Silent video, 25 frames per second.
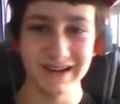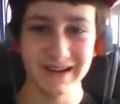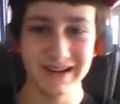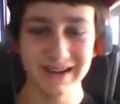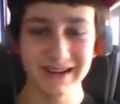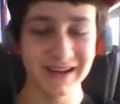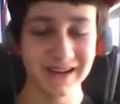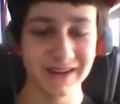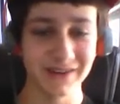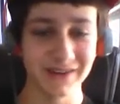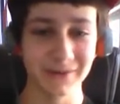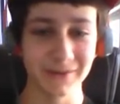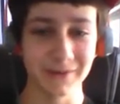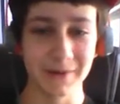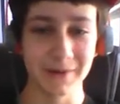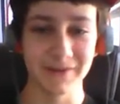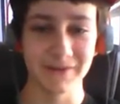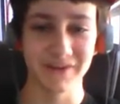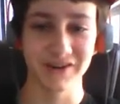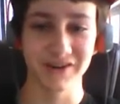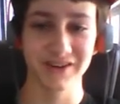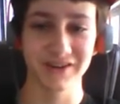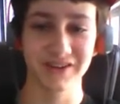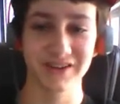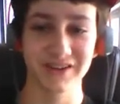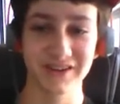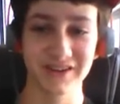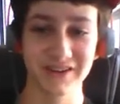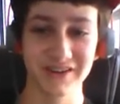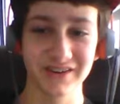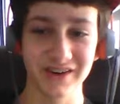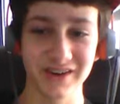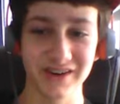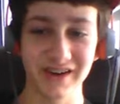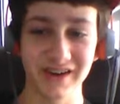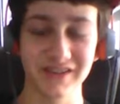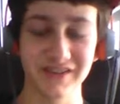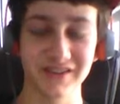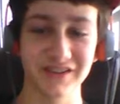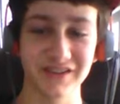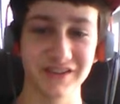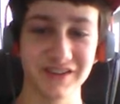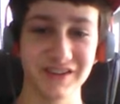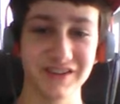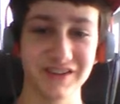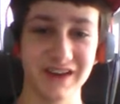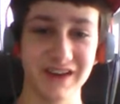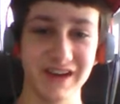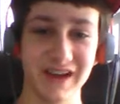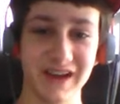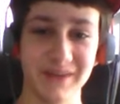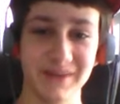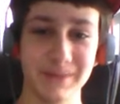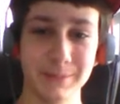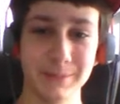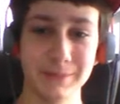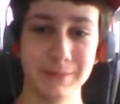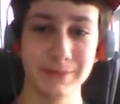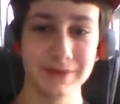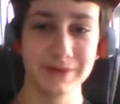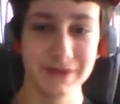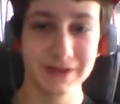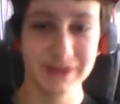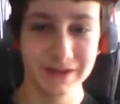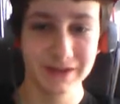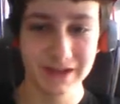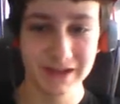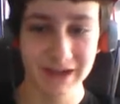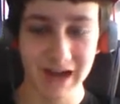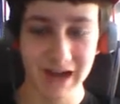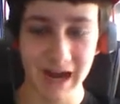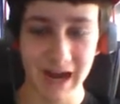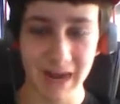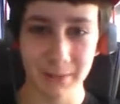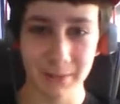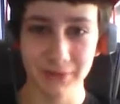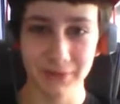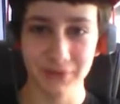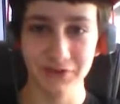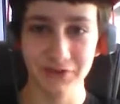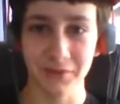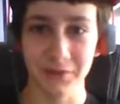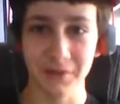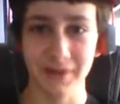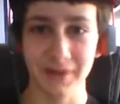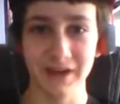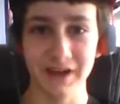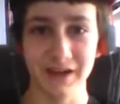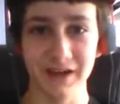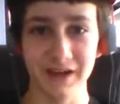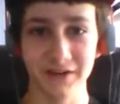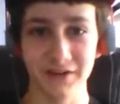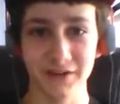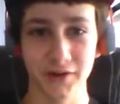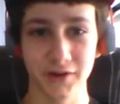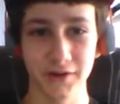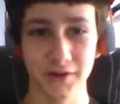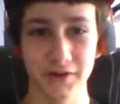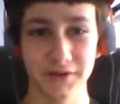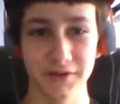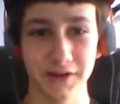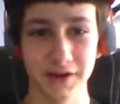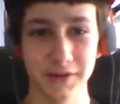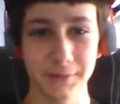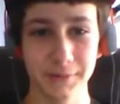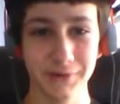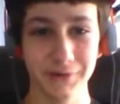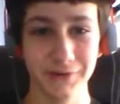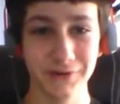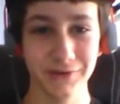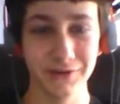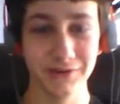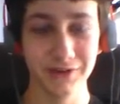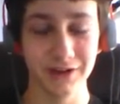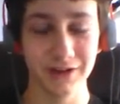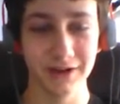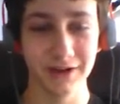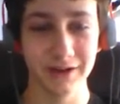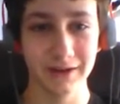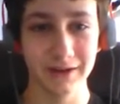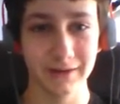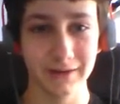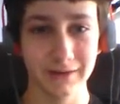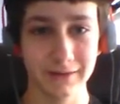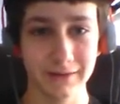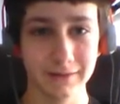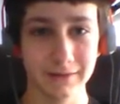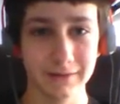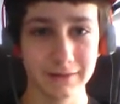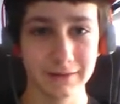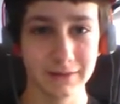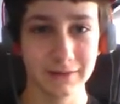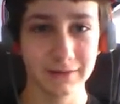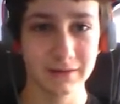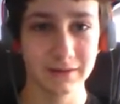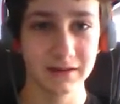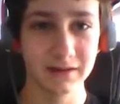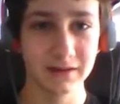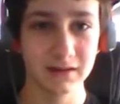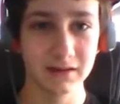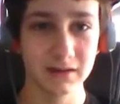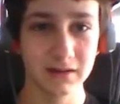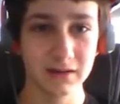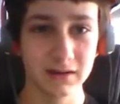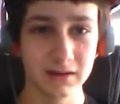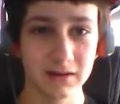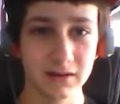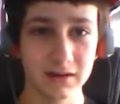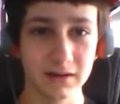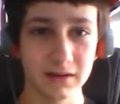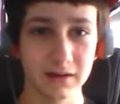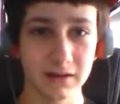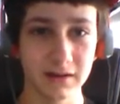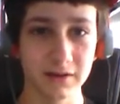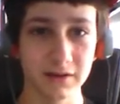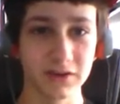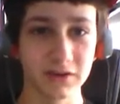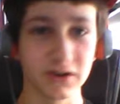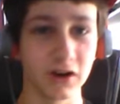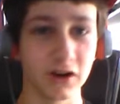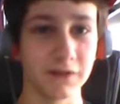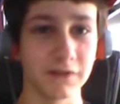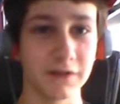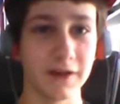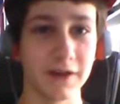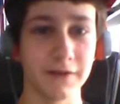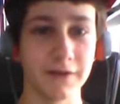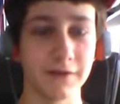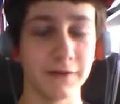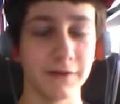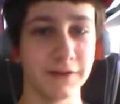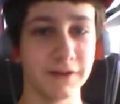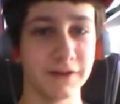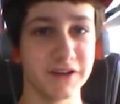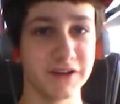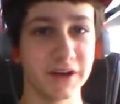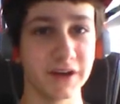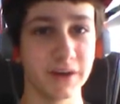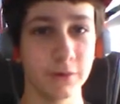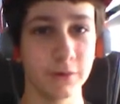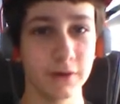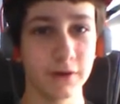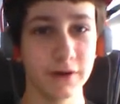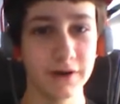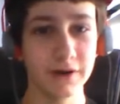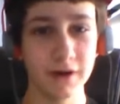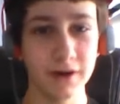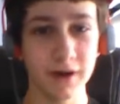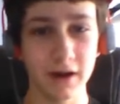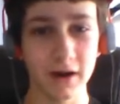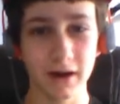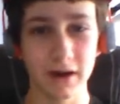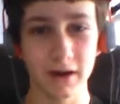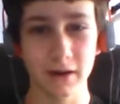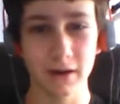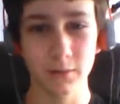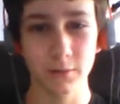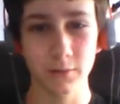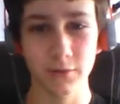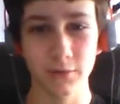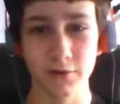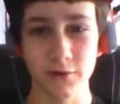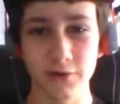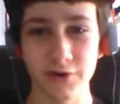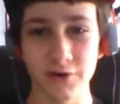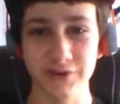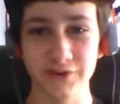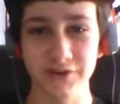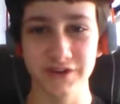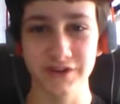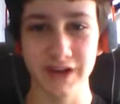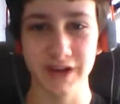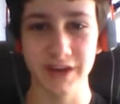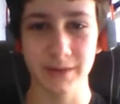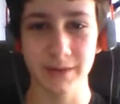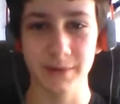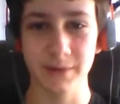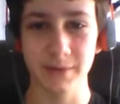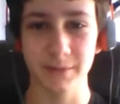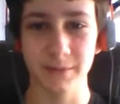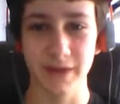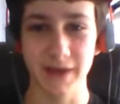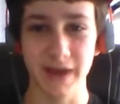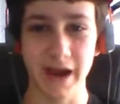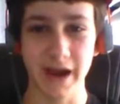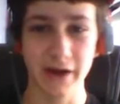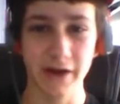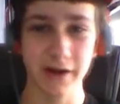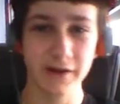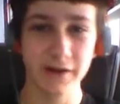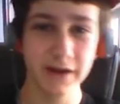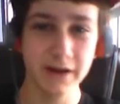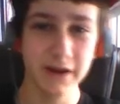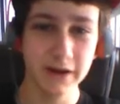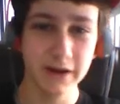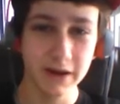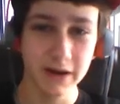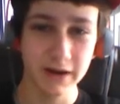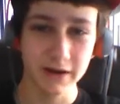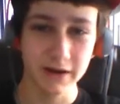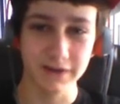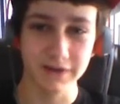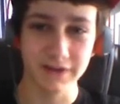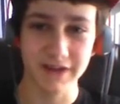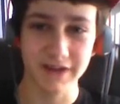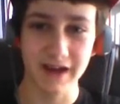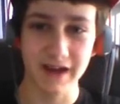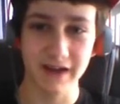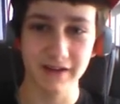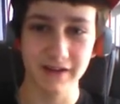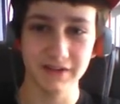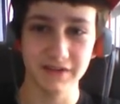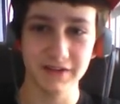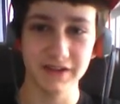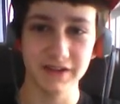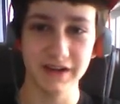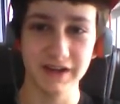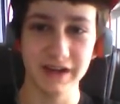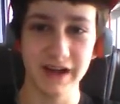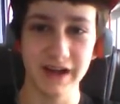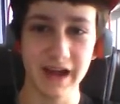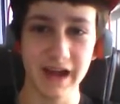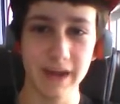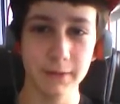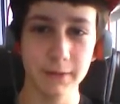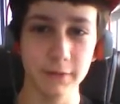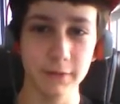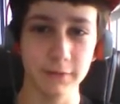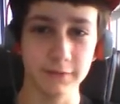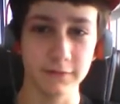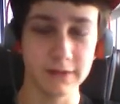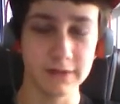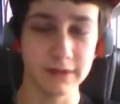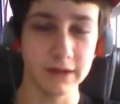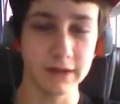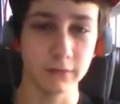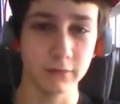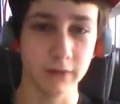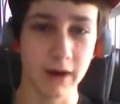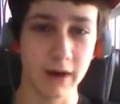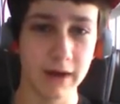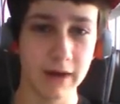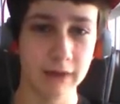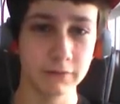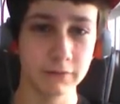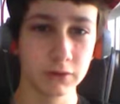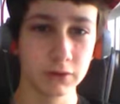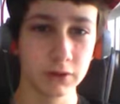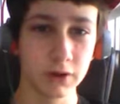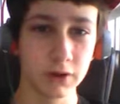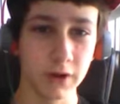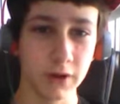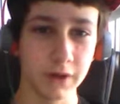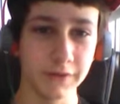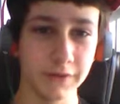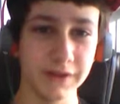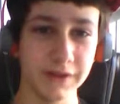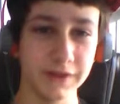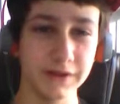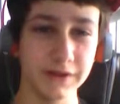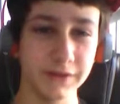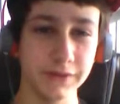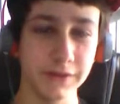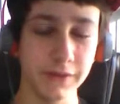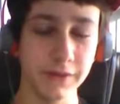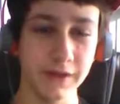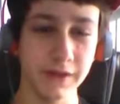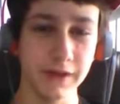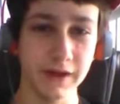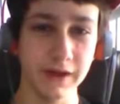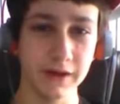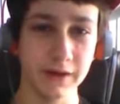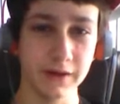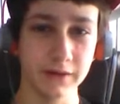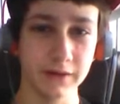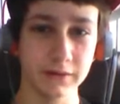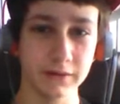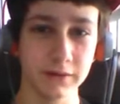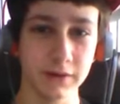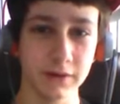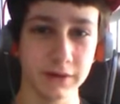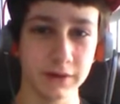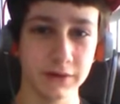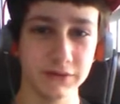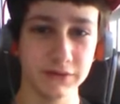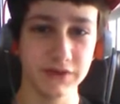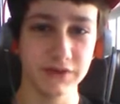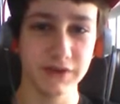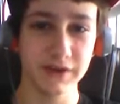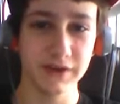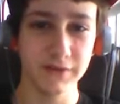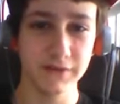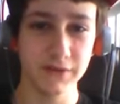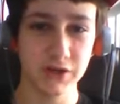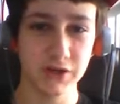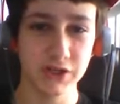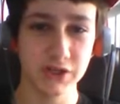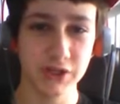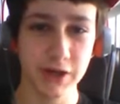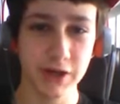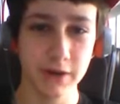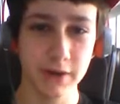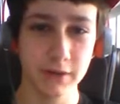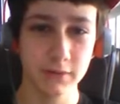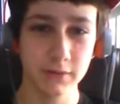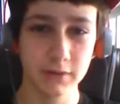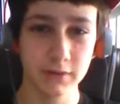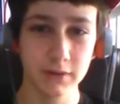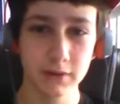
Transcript: Can't remember his grandson's name. I'm assuming he has Alzheimer's. Uh, Sorry if that offends anyone. Uh, we're going to name him Gary because that is the name of the rival on the uh, uh, TV show